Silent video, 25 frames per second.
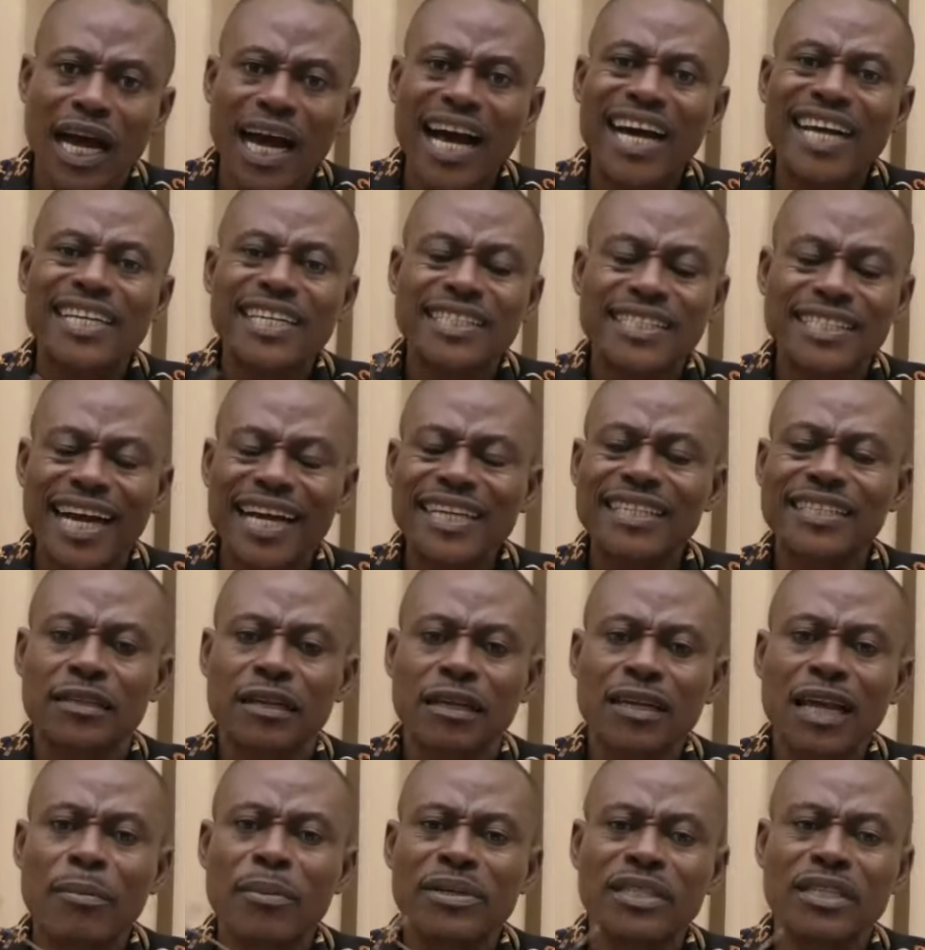And it's that
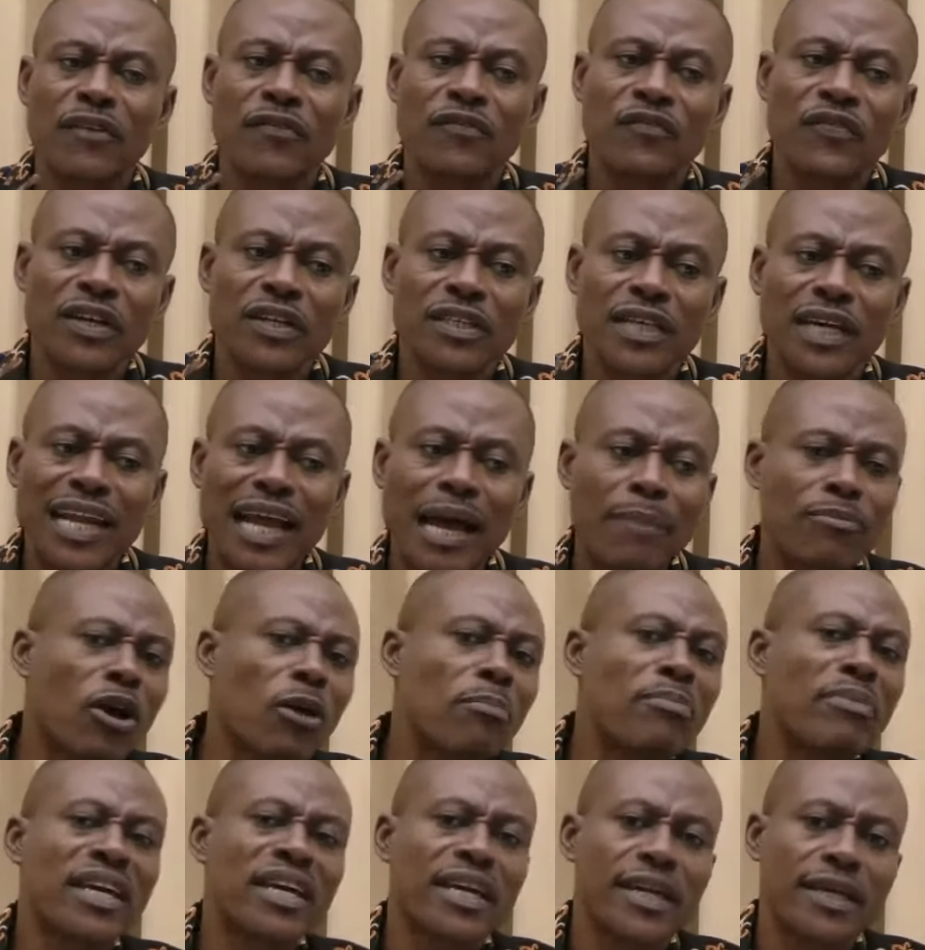decision that makes them feel that I'm
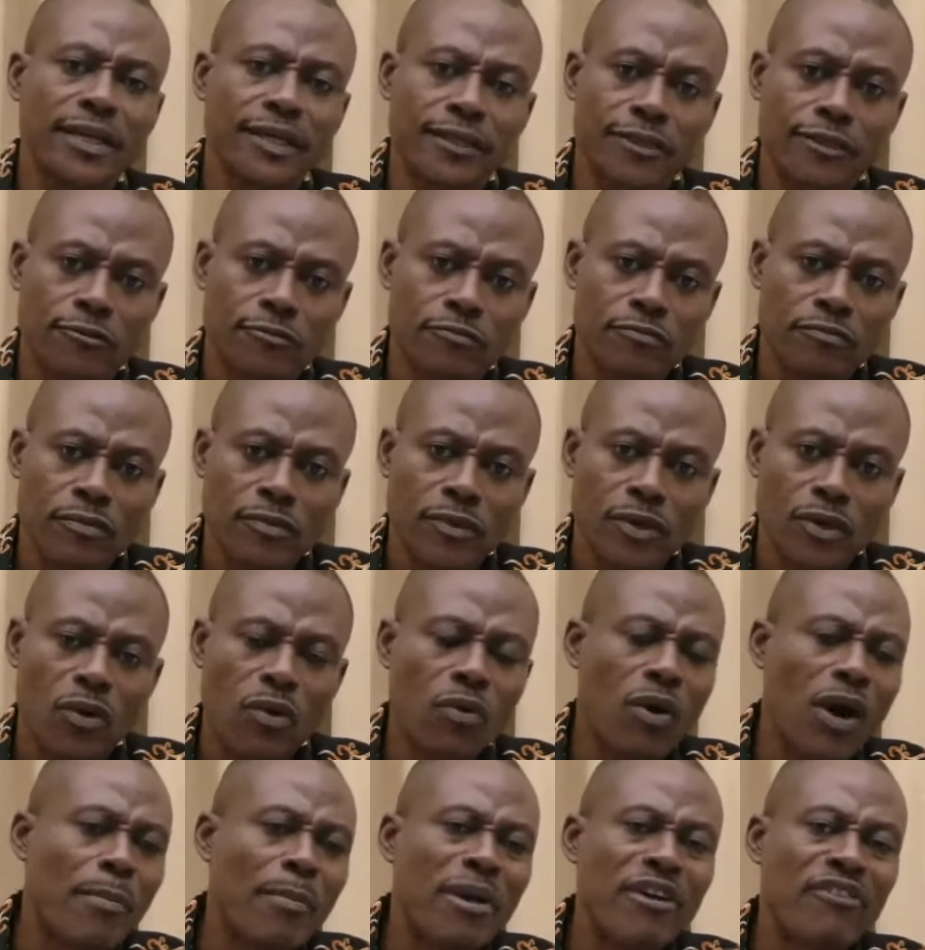not making it.
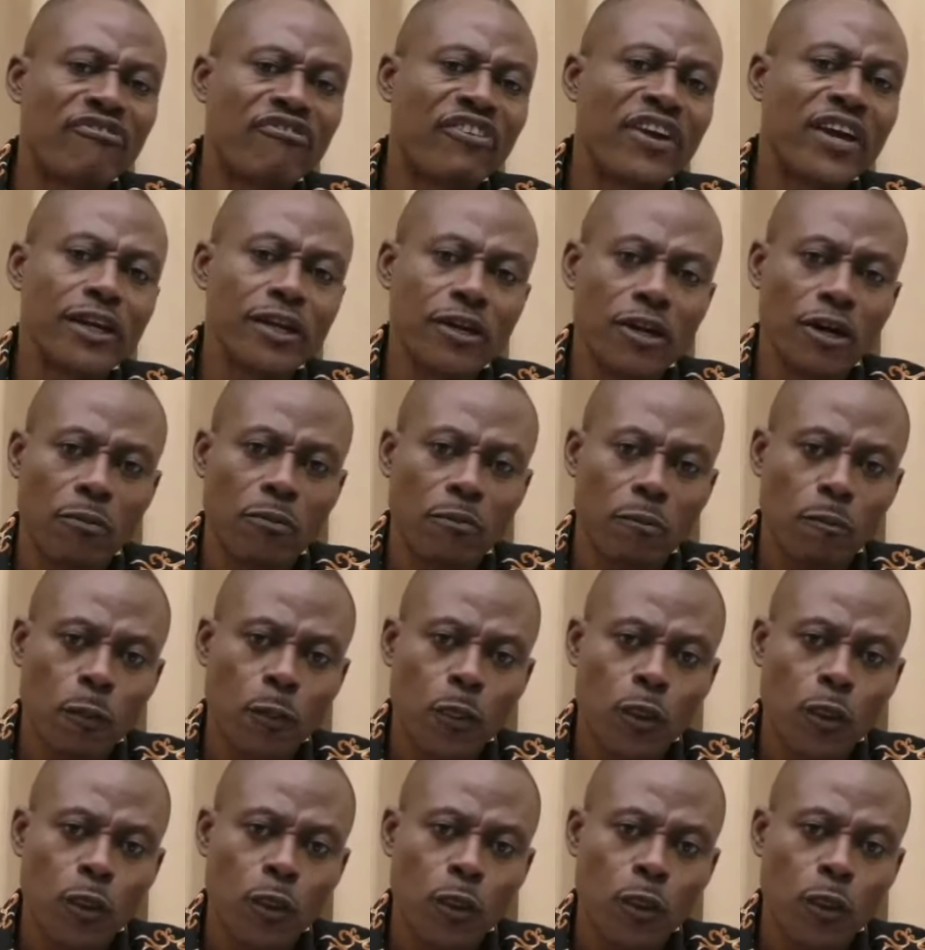Oh, I'm a failure.